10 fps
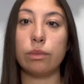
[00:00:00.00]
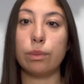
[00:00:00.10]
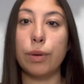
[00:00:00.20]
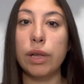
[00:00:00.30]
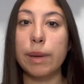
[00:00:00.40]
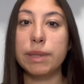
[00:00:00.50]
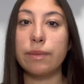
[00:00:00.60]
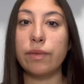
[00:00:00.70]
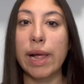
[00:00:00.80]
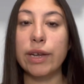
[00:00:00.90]
pull up some
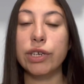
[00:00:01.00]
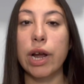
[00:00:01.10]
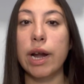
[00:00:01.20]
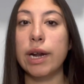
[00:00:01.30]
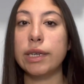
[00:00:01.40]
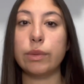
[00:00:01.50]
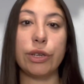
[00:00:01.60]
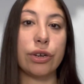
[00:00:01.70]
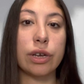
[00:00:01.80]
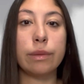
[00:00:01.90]
flashcards when
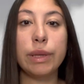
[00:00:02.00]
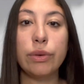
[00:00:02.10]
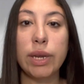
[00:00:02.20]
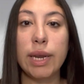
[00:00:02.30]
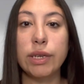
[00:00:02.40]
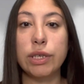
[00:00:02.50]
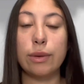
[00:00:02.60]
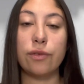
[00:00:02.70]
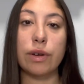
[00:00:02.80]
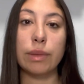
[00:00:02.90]
you're commuting to
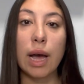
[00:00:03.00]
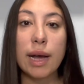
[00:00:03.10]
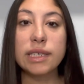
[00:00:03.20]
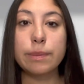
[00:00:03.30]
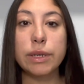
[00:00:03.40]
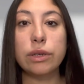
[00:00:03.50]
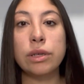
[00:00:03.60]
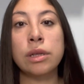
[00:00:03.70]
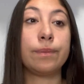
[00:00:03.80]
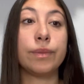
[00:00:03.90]
and from the
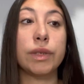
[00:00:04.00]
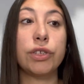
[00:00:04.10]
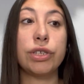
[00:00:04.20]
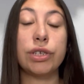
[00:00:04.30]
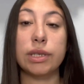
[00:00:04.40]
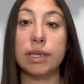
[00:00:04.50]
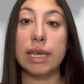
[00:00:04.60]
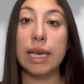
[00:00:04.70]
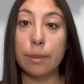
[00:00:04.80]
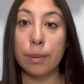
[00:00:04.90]
hospital to just
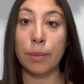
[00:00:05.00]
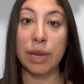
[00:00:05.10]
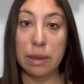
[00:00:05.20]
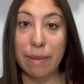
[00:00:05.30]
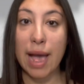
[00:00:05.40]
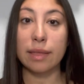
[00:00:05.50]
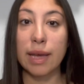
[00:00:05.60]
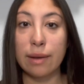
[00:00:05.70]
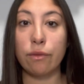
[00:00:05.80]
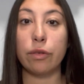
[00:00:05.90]
keep bringing back that
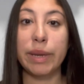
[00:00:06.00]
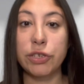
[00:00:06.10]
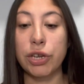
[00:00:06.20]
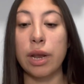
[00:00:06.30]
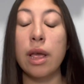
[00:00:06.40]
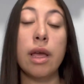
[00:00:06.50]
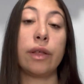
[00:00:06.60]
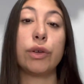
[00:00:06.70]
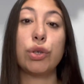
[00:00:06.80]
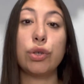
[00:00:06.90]
information.
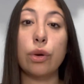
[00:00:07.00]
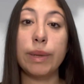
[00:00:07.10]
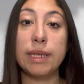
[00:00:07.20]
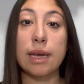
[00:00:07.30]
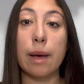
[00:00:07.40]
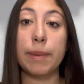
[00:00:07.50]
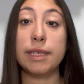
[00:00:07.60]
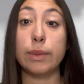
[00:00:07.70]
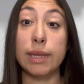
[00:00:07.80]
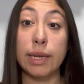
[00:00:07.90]
There's so many topics
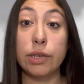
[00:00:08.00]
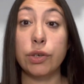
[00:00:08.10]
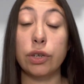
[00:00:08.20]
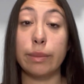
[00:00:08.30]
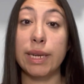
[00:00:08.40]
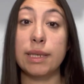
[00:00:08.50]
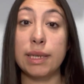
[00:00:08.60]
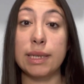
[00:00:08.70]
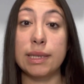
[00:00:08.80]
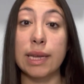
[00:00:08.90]
within internal medicine
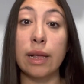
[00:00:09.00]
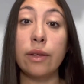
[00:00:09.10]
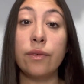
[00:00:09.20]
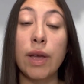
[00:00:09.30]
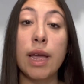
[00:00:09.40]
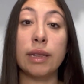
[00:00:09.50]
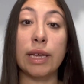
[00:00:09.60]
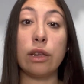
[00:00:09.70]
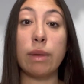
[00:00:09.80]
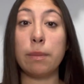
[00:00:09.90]
itself that
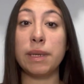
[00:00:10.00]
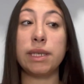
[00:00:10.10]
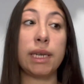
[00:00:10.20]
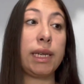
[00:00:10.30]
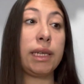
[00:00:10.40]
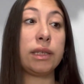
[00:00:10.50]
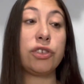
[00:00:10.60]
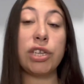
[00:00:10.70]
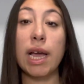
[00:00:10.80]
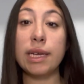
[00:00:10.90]
you might be studying the
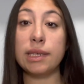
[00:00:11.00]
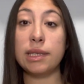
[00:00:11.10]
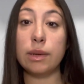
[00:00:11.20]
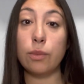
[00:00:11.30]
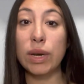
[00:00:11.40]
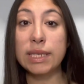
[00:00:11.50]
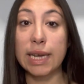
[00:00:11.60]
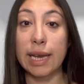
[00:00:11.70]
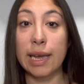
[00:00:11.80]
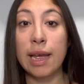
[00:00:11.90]
GI system one
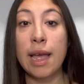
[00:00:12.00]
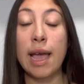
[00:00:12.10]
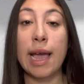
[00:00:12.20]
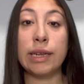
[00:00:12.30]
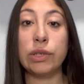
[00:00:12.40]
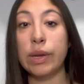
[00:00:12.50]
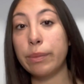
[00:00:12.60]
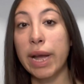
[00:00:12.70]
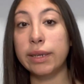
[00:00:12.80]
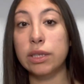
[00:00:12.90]
day and doing
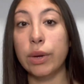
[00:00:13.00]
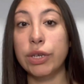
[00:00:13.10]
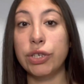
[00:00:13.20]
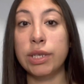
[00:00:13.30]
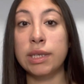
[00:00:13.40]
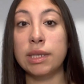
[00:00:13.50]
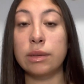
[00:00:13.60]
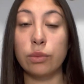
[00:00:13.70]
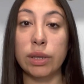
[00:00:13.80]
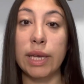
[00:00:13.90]
practice questions
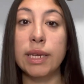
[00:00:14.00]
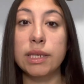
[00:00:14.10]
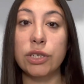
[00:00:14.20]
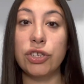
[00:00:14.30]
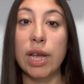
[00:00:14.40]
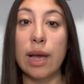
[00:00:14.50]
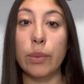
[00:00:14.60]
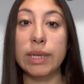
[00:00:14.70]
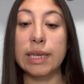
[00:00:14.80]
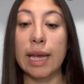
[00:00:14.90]
related to GI
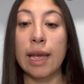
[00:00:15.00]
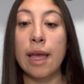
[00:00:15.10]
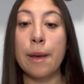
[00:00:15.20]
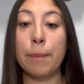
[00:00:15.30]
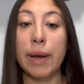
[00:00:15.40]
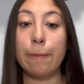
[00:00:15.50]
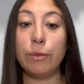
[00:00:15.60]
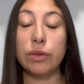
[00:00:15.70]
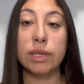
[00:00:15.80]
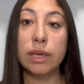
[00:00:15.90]
one day, but
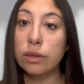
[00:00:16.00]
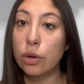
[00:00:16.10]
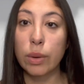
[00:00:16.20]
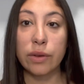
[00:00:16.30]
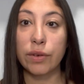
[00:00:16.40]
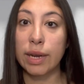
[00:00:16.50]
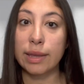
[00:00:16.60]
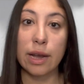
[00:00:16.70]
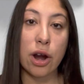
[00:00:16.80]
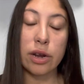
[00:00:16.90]
you still don't want to forget
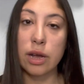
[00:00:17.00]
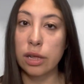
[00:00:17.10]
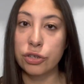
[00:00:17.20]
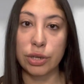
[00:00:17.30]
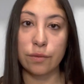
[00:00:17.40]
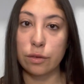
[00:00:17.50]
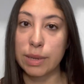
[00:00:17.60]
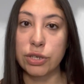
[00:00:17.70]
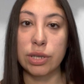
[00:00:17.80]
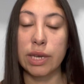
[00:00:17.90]
that cardiology
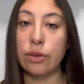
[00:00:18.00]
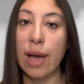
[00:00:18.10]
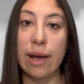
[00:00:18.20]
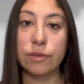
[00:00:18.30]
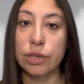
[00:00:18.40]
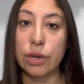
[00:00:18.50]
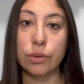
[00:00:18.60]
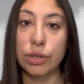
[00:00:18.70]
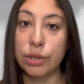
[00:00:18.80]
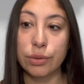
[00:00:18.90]
information that you have to know
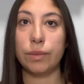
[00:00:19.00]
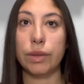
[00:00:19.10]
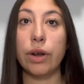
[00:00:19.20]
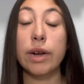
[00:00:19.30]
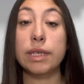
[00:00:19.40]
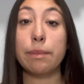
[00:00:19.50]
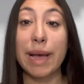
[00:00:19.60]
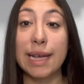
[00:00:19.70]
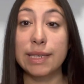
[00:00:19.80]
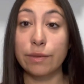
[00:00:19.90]
too. There are some
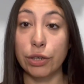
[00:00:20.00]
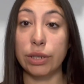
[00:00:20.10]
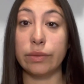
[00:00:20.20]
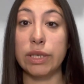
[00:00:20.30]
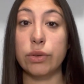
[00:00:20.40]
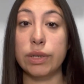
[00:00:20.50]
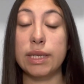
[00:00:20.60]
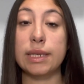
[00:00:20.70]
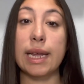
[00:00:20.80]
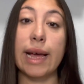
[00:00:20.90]
passive learning
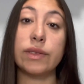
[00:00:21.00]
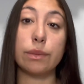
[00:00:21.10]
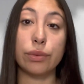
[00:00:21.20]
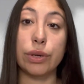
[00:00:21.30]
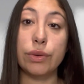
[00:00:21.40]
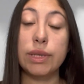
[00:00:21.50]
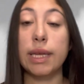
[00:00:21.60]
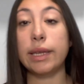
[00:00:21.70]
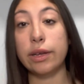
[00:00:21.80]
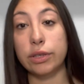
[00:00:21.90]
resources that have some pros, and
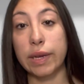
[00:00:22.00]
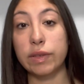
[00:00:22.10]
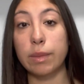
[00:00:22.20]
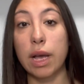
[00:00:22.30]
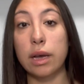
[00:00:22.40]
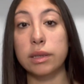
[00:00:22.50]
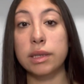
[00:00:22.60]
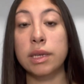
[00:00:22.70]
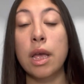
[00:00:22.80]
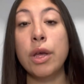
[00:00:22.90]
they also have some cons.
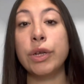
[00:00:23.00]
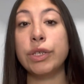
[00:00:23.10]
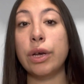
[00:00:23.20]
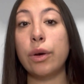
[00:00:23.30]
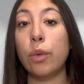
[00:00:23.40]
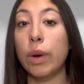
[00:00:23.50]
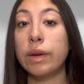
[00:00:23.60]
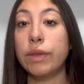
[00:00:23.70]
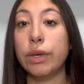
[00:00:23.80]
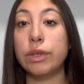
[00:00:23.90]
So one
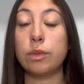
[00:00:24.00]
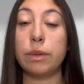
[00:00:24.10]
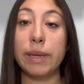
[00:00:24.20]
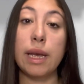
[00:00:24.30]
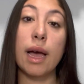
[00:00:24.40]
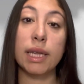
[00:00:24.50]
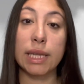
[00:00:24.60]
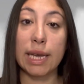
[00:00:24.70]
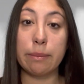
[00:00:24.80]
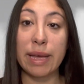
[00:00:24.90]
of those would be
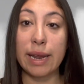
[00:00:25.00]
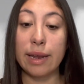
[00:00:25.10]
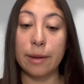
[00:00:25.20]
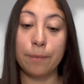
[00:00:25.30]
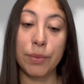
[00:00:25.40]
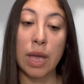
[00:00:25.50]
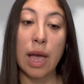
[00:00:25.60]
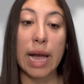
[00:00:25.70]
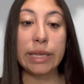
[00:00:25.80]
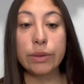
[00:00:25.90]
online med-ed.
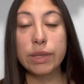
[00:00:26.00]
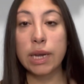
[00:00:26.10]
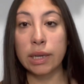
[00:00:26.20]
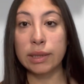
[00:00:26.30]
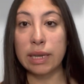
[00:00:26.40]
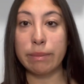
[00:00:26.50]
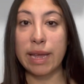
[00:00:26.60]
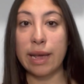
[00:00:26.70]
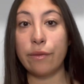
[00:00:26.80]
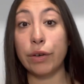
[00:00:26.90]
I used online
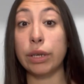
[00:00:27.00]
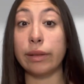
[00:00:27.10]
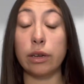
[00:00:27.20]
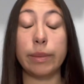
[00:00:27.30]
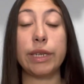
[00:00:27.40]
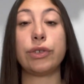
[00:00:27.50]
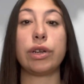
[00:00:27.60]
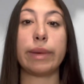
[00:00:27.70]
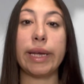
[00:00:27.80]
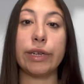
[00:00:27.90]
med-ed for a little bit during
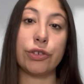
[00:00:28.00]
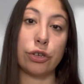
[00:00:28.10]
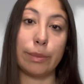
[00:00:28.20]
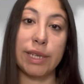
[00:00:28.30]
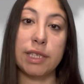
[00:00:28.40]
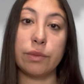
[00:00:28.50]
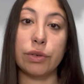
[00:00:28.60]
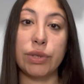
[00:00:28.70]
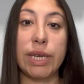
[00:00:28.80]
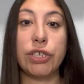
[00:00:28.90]
my internal medicine
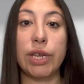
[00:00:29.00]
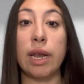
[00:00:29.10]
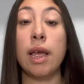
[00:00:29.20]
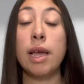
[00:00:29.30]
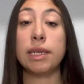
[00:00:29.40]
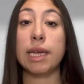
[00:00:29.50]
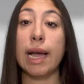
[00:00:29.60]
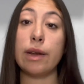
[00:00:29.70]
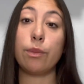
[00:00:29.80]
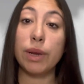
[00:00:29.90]
rotation to
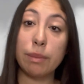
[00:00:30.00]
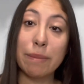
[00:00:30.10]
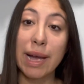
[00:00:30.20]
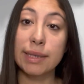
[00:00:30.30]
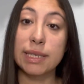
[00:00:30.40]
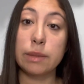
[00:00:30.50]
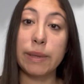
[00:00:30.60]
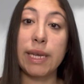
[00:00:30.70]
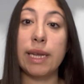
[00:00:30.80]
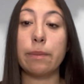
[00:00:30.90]
kind of bring me back to
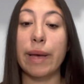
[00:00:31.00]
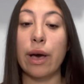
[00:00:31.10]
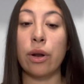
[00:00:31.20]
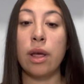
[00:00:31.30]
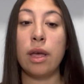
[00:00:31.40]
speed about,